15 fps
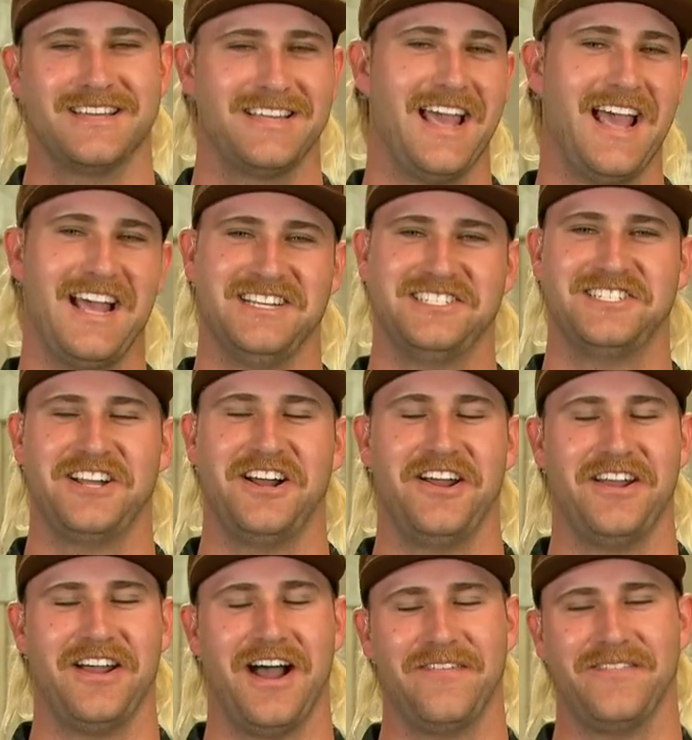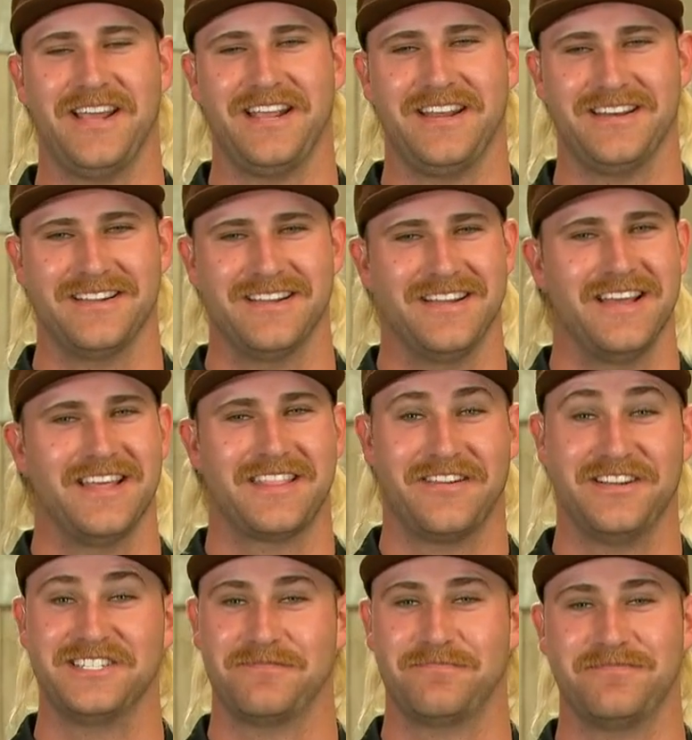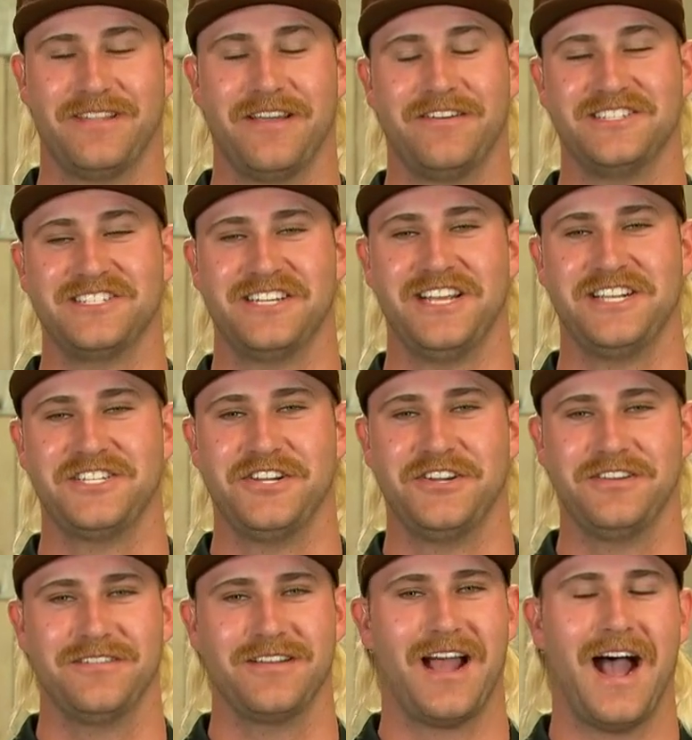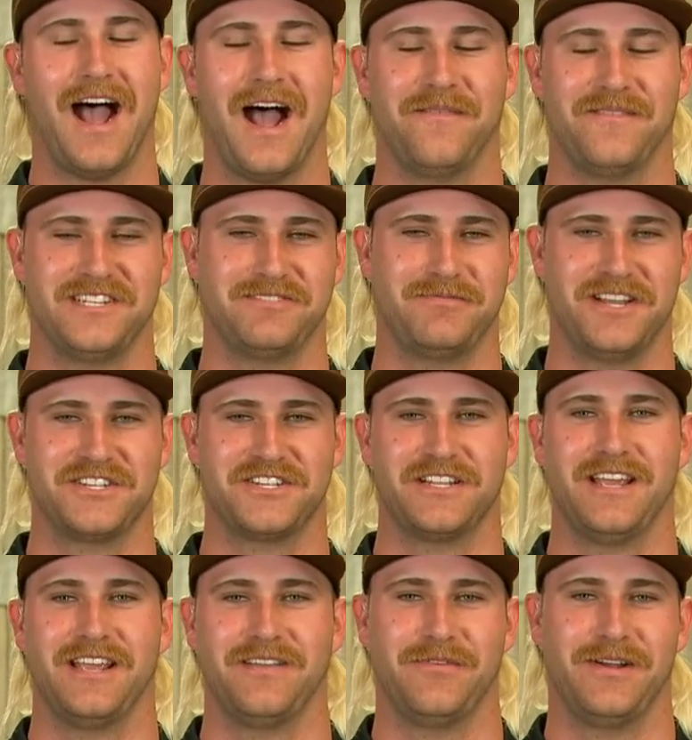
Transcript: Yeah, so, I mean, there is an issue, especially